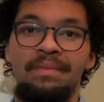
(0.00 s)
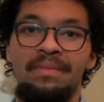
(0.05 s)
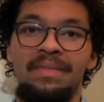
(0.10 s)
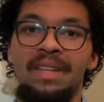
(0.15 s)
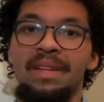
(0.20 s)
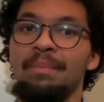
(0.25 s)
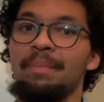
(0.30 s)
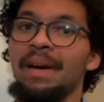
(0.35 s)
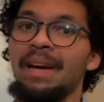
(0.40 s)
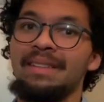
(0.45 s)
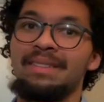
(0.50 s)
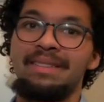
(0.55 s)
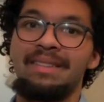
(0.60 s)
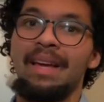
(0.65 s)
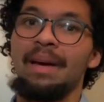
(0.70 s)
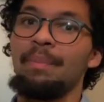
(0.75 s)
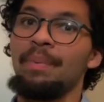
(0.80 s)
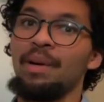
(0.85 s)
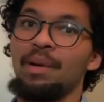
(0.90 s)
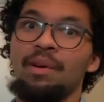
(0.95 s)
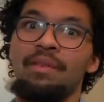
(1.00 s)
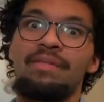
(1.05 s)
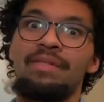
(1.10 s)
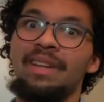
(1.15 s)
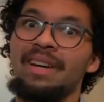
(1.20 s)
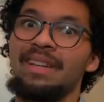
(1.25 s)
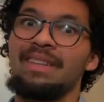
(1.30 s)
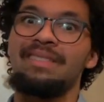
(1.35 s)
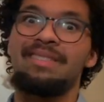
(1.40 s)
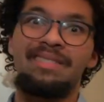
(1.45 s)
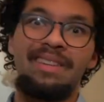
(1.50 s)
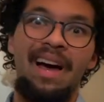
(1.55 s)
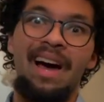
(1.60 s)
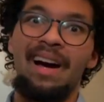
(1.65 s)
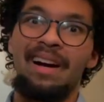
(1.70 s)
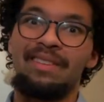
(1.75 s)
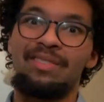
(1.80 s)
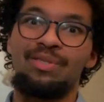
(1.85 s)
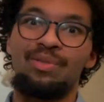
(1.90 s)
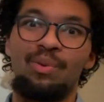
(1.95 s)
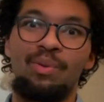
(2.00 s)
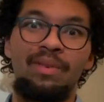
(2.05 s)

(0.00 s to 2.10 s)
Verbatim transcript: Think back to that pair of lucky socks or